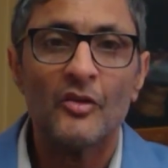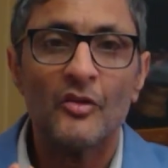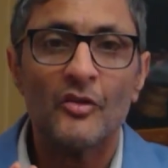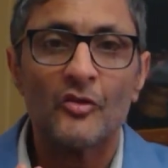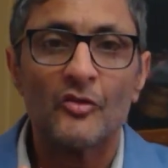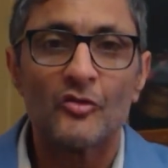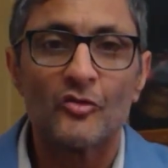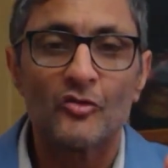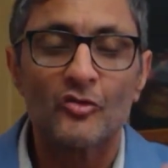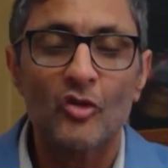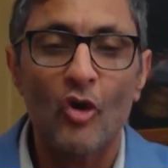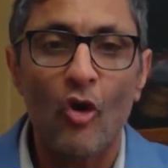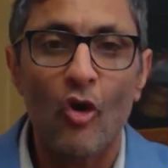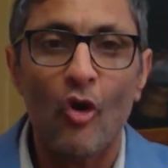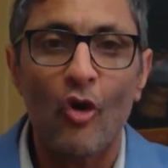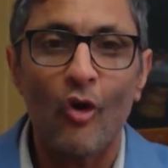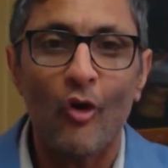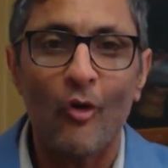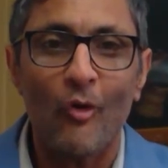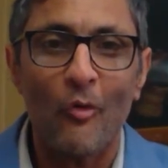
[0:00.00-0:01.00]

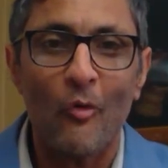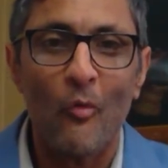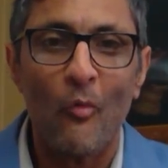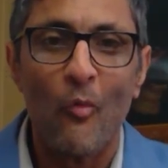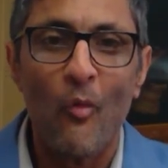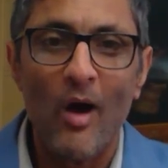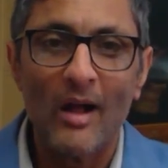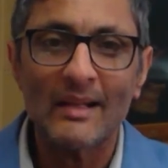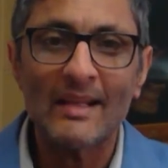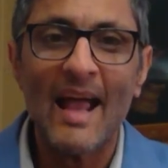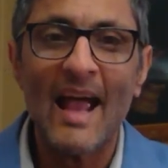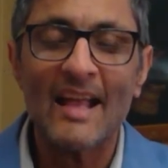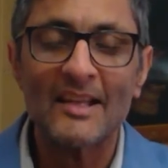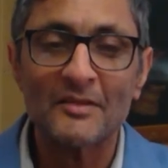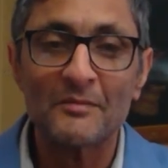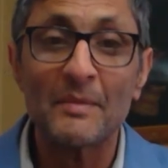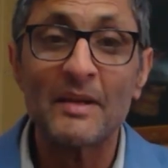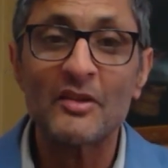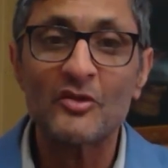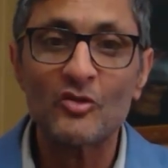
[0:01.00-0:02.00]
So what has
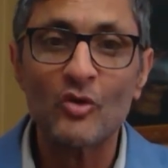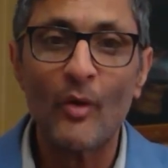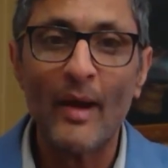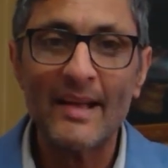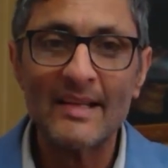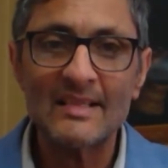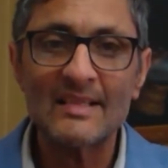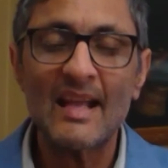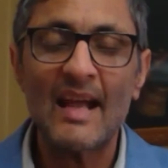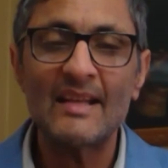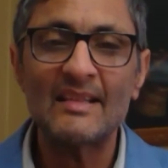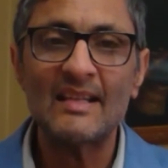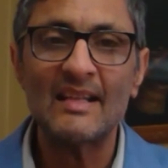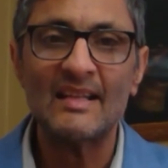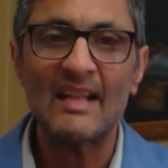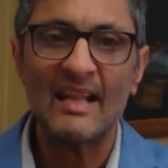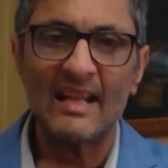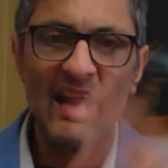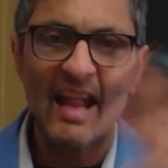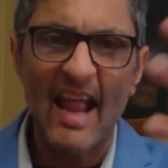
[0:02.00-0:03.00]
me so excited
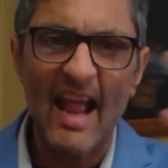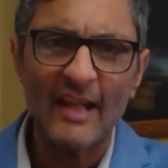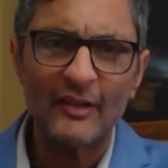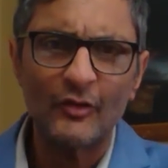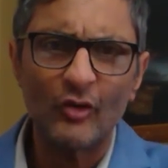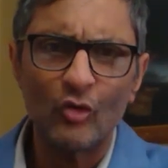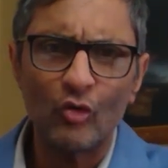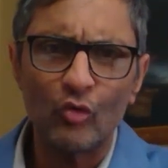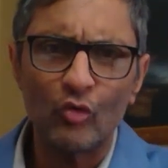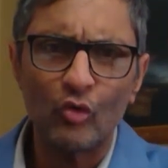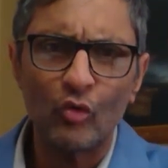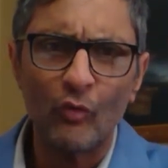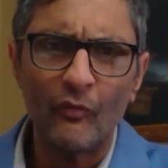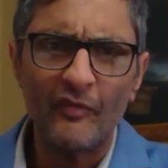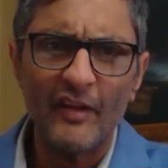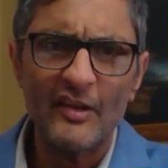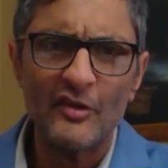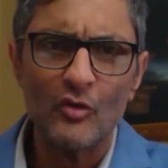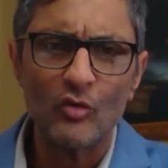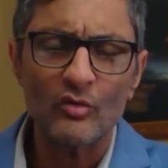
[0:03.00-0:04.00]
that I had to do two
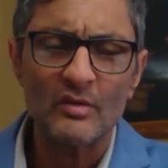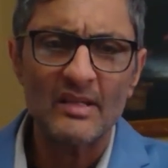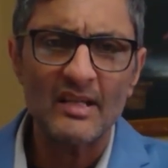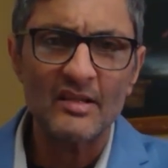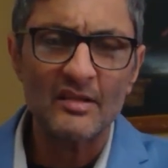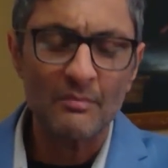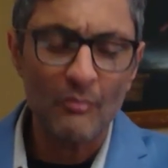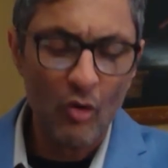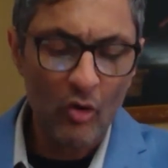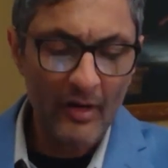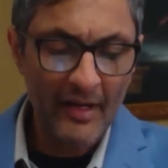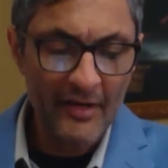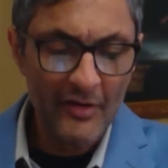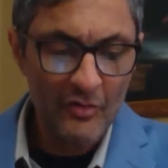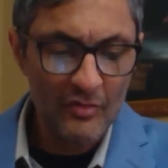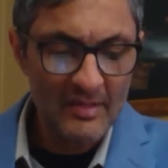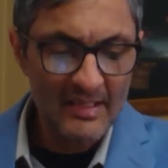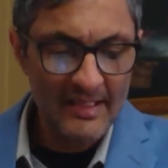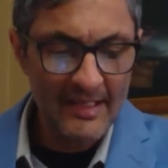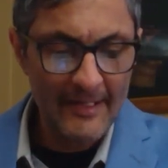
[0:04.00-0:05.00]
videos this morning? You
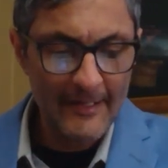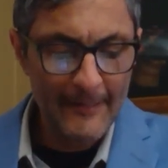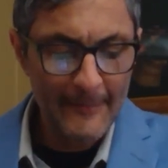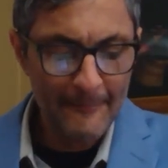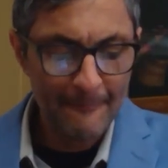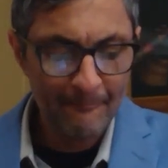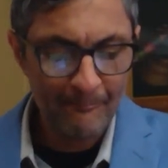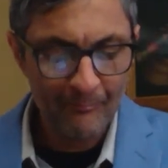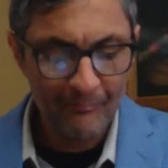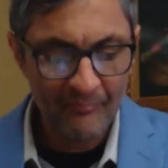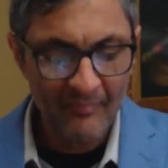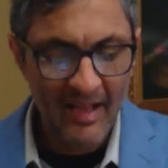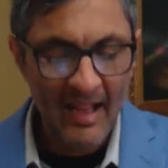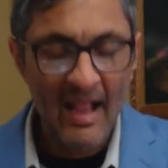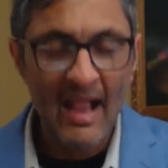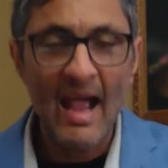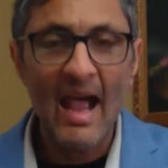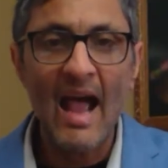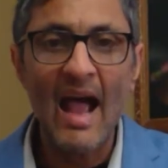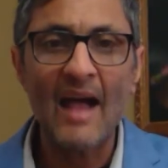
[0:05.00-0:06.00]
see,
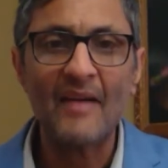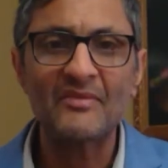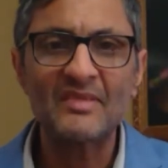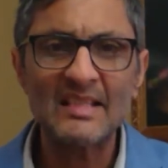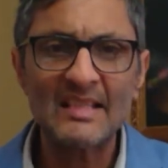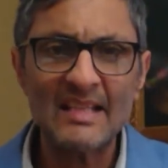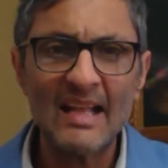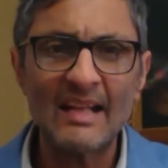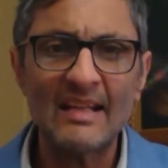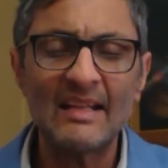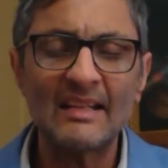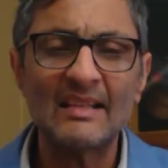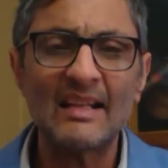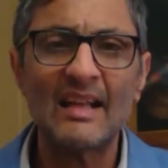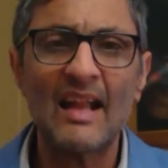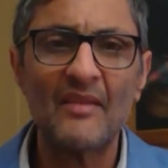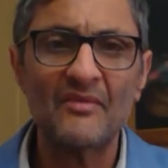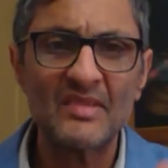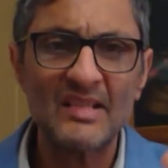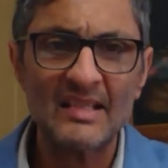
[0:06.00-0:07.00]
I've said it and
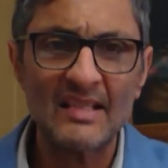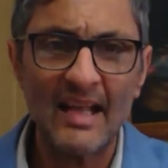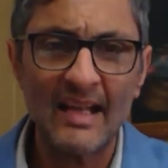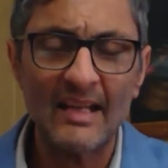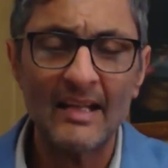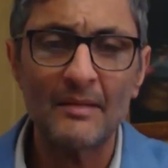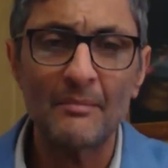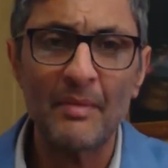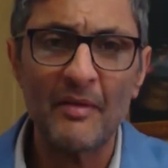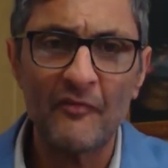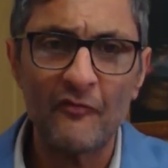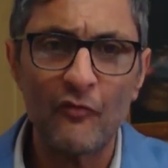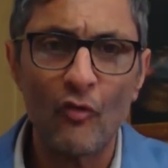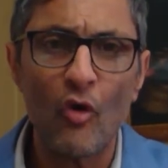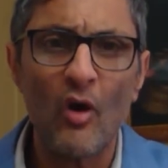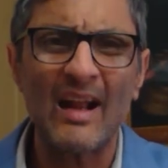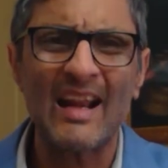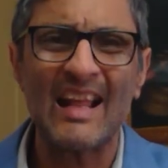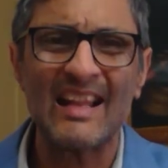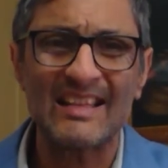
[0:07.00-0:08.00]
I've said it before,
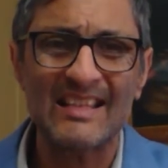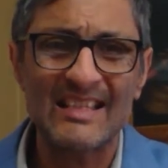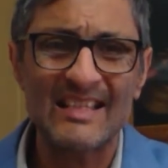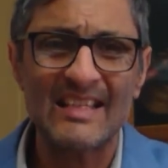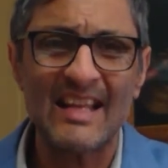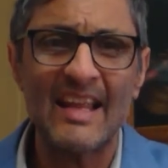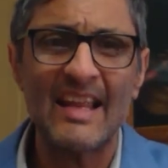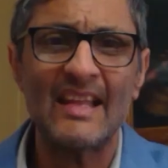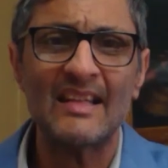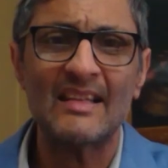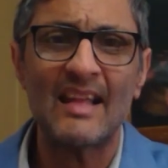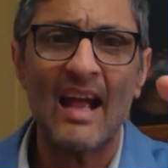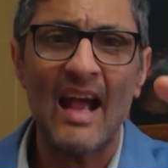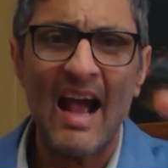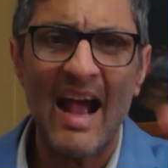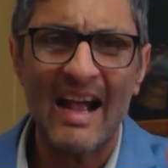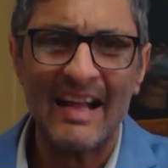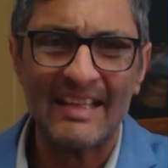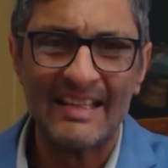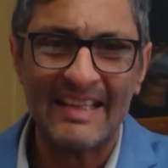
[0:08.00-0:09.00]
and I'll say it
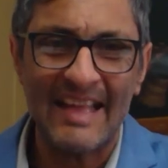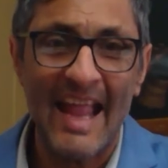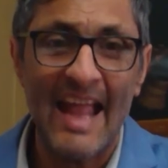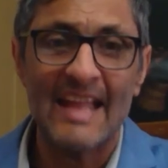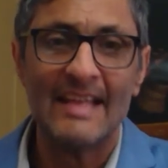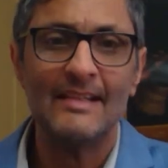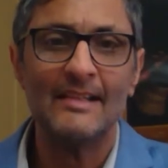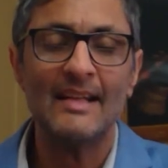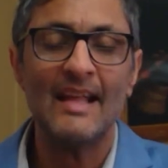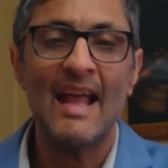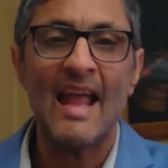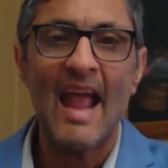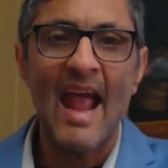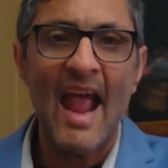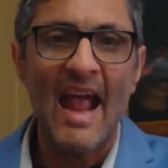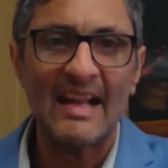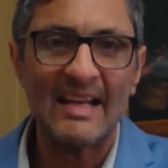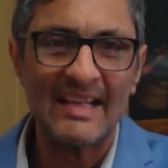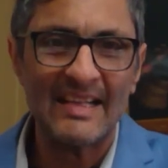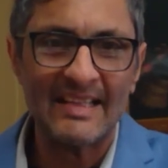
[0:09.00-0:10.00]
again
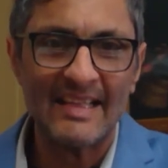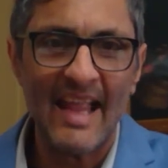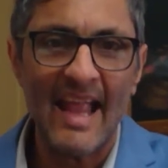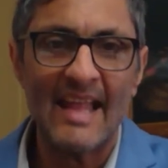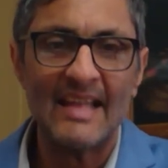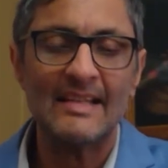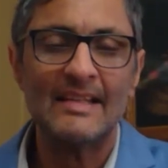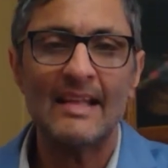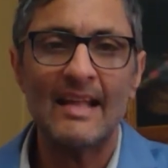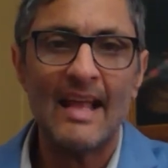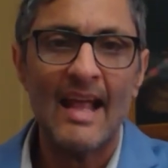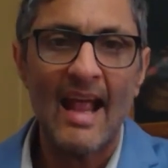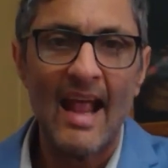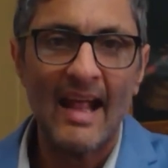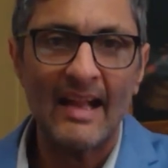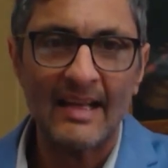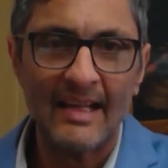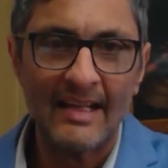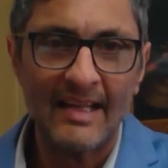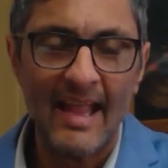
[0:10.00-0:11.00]
and again
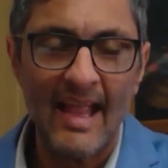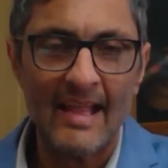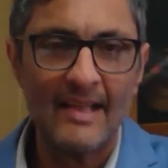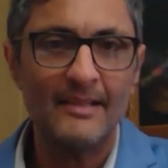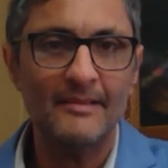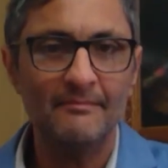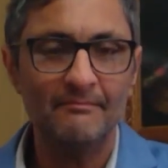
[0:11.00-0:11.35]
and again.